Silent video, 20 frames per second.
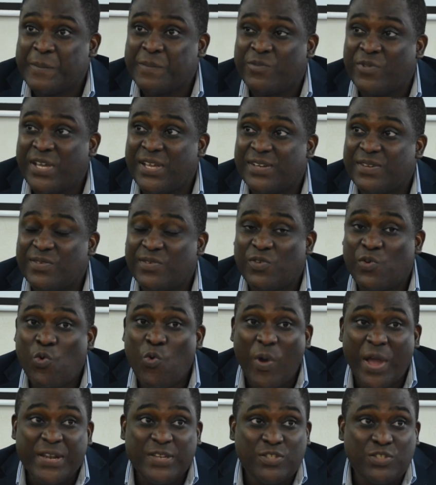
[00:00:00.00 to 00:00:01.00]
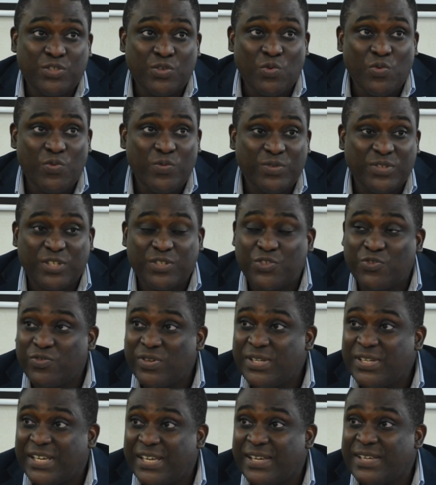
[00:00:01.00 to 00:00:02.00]
right? Who in 2 to
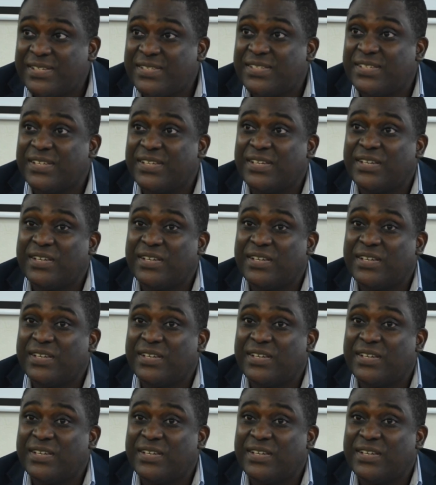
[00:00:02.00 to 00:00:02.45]
3 days,